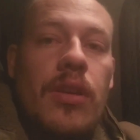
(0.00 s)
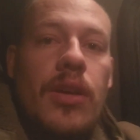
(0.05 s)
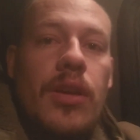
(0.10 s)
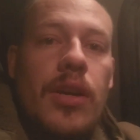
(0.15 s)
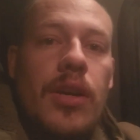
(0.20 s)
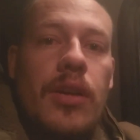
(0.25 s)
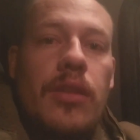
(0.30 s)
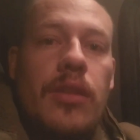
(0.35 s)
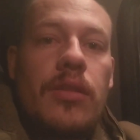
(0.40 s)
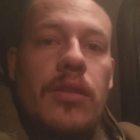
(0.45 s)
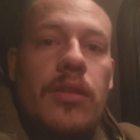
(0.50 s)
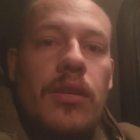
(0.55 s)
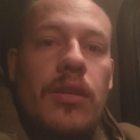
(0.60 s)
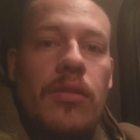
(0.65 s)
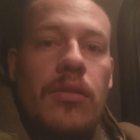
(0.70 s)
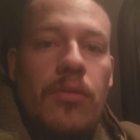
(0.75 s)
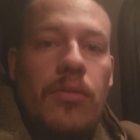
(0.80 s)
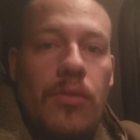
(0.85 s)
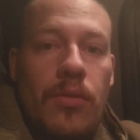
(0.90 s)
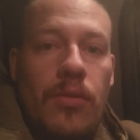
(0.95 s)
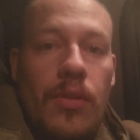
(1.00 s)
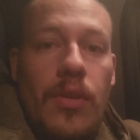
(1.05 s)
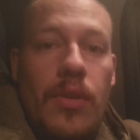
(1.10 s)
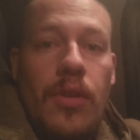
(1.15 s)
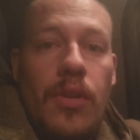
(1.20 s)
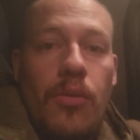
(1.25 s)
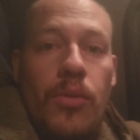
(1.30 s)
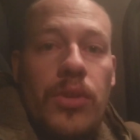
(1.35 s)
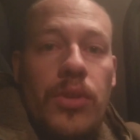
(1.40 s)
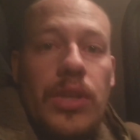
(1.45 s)
yeah, no,
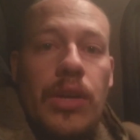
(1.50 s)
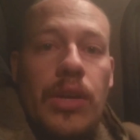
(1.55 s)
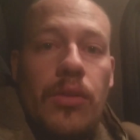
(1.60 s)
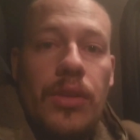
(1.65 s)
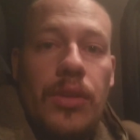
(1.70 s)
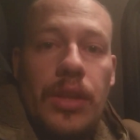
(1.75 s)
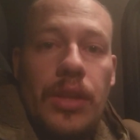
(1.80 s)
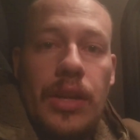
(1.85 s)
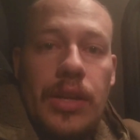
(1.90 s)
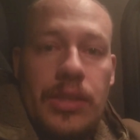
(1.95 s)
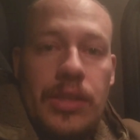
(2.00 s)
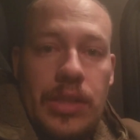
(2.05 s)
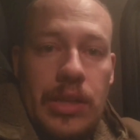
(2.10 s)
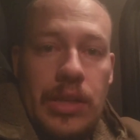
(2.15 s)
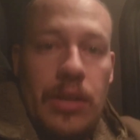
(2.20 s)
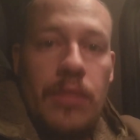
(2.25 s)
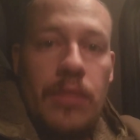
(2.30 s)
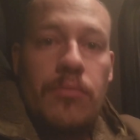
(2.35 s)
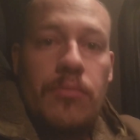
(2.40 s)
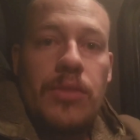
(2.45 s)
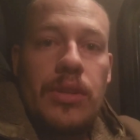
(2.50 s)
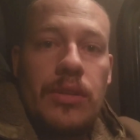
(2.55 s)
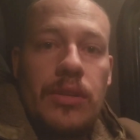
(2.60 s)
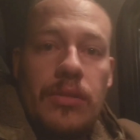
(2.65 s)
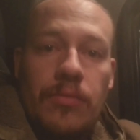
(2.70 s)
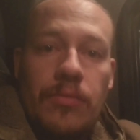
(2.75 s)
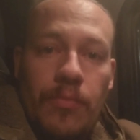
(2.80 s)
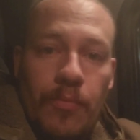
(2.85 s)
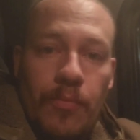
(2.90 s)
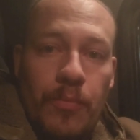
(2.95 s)
we'll deal with it as they come,
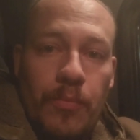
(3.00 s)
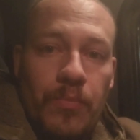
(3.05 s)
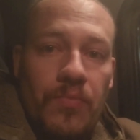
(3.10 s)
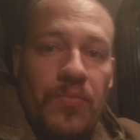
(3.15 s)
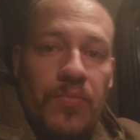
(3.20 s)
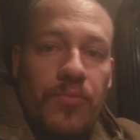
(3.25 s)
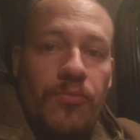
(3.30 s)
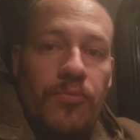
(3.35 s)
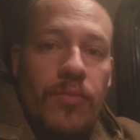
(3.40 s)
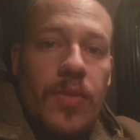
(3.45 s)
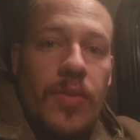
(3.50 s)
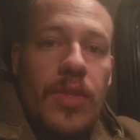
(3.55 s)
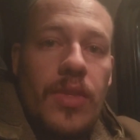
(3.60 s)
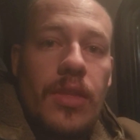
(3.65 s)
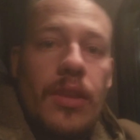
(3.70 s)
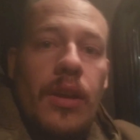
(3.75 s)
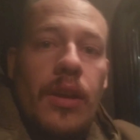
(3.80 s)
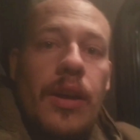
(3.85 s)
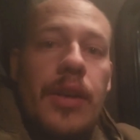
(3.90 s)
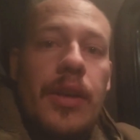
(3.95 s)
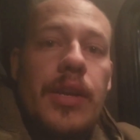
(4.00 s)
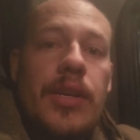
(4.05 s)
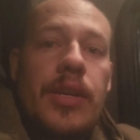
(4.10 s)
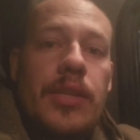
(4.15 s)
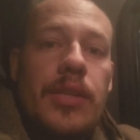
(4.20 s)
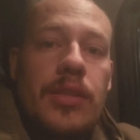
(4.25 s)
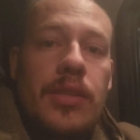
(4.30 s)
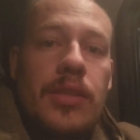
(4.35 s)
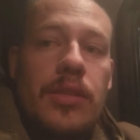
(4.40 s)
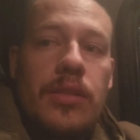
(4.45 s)
and I
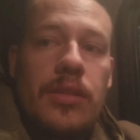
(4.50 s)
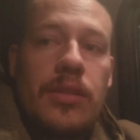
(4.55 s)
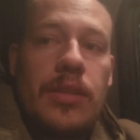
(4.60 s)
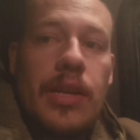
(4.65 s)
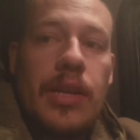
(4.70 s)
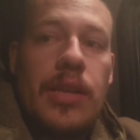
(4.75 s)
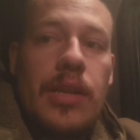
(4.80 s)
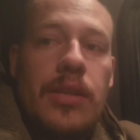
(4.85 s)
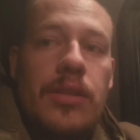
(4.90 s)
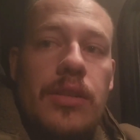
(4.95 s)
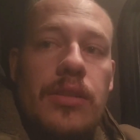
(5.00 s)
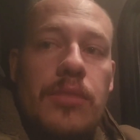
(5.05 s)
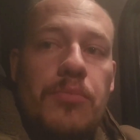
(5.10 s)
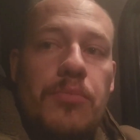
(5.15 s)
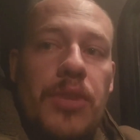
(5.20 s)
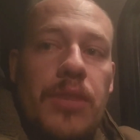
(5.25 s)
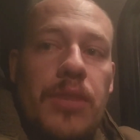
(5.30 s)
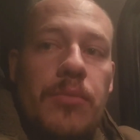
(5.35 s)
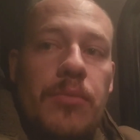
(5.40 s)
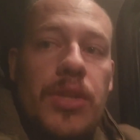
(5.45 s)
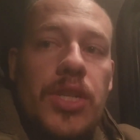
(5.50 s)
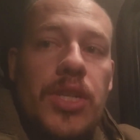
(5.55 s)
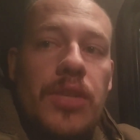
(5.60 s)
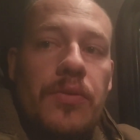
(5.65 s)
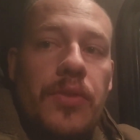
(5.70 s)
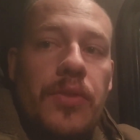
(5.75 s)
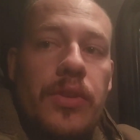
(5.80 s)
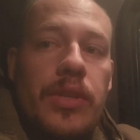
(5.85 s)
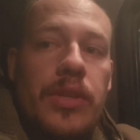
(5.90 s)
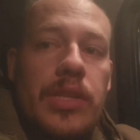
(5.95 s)
guess that is pretty much
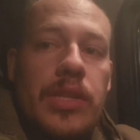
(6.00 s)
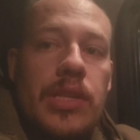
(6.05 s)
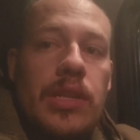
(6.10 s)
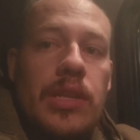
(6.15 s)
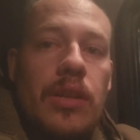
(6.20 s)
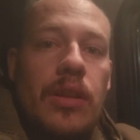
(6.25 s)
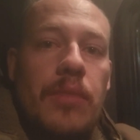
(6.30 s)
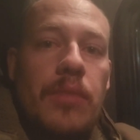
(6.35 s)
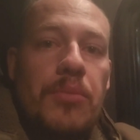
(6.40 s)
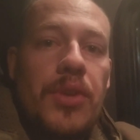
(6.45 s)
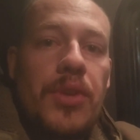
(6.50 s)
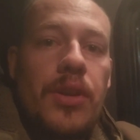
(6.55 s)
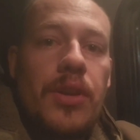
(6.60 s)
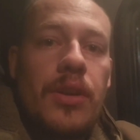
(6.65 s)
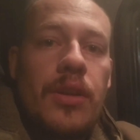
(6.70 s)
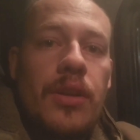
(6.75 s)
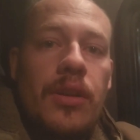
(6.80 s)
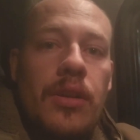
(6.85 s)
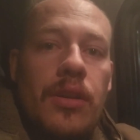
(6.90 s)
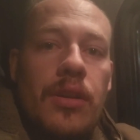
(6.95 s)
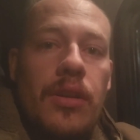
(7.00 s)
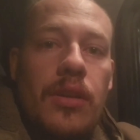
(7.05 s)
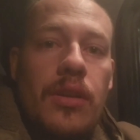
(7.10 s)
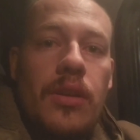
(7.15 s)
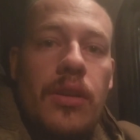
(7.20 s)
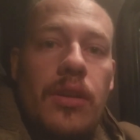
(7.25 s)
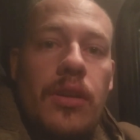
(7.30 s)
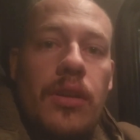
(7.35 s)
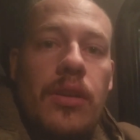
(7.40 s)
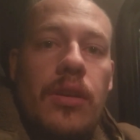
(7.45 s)
it for this clip here.
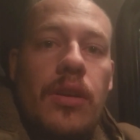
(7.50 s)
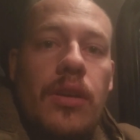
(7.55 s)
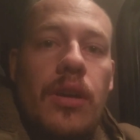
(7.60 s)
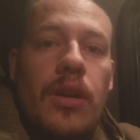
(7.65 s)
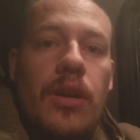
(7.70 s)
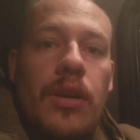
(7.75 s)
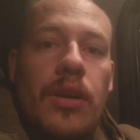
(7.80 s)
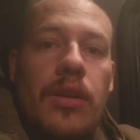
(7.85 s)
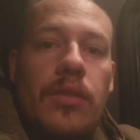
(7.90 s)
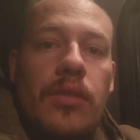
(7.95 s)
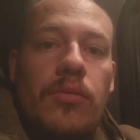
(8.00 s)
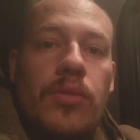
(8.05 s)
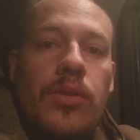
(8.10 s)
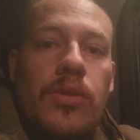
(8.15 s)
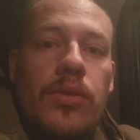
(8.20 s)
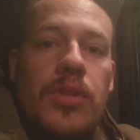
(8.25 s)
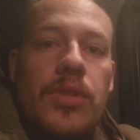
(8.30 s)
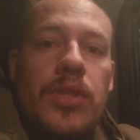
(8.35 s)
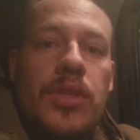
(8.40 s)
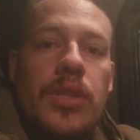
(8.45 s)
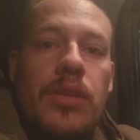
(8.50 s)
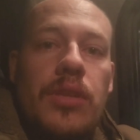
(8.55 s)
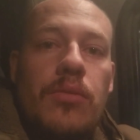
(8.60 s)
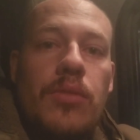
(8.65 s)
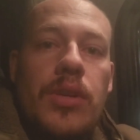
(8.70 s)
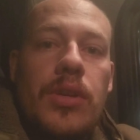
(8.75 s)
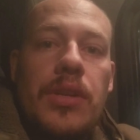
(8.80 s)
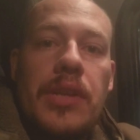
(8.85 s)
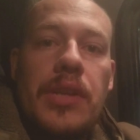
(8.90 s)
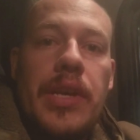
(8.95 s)
We'll see
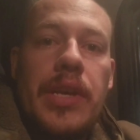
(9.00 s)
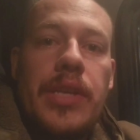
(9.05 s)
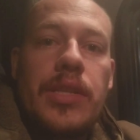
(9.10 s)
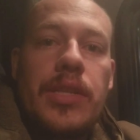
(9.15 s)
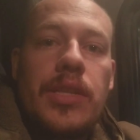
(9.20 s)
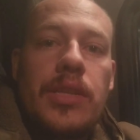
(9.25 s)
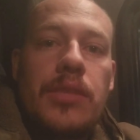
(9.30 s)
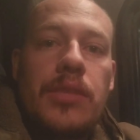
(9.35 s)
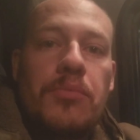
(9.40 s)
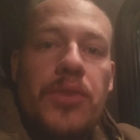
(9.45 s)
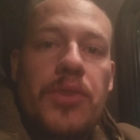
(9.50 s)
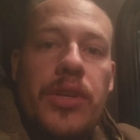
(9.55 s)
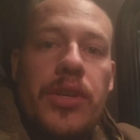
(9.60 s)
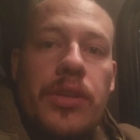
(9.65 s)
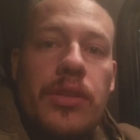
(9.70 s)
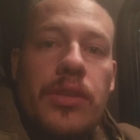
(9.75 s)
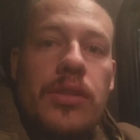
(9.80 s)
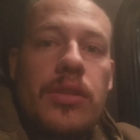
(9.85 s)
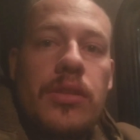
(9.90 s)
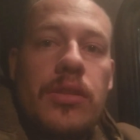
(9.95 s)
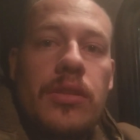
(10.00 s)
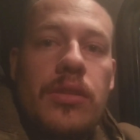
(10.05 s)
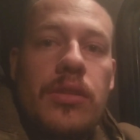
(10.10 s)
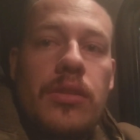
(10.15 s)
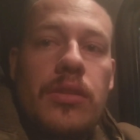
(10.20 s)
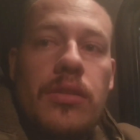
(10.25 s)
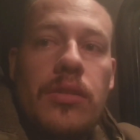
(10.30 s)
what day 6 brings.